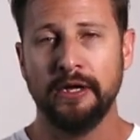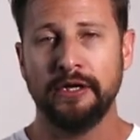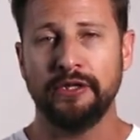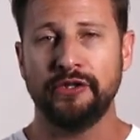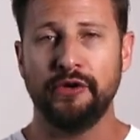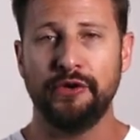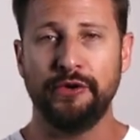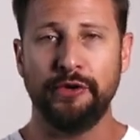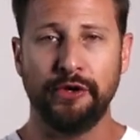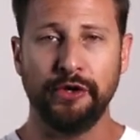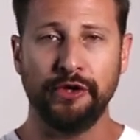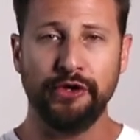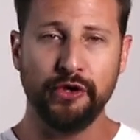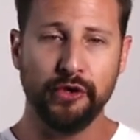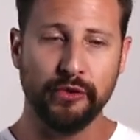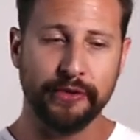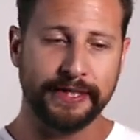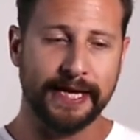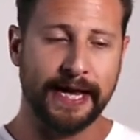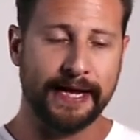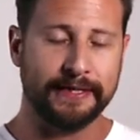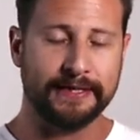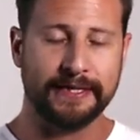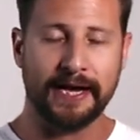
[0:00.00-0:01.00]
So you can
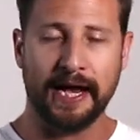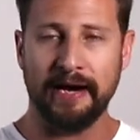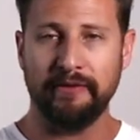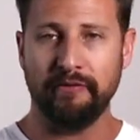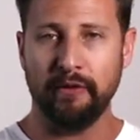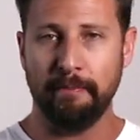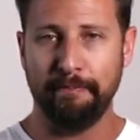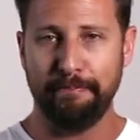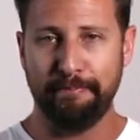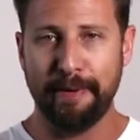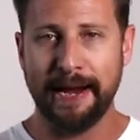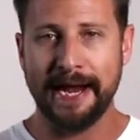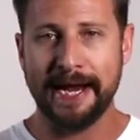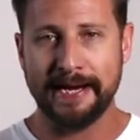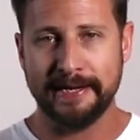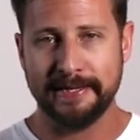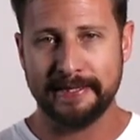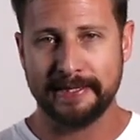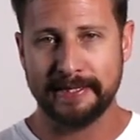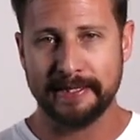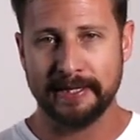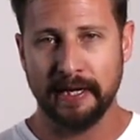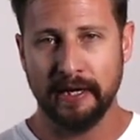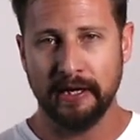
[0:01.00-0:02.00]
use that as kind of a
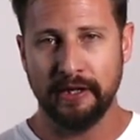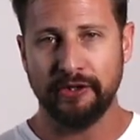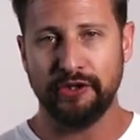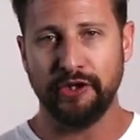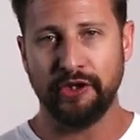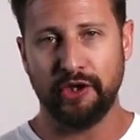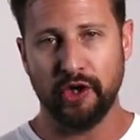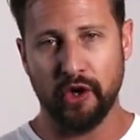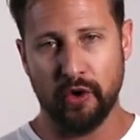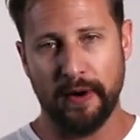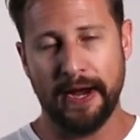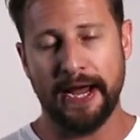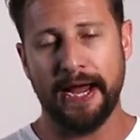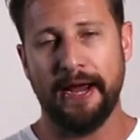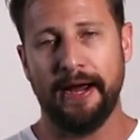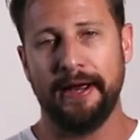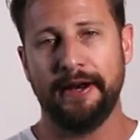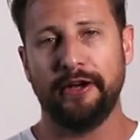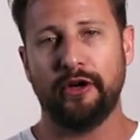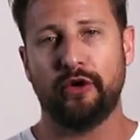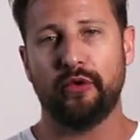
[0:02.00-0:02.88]
base to go ahead and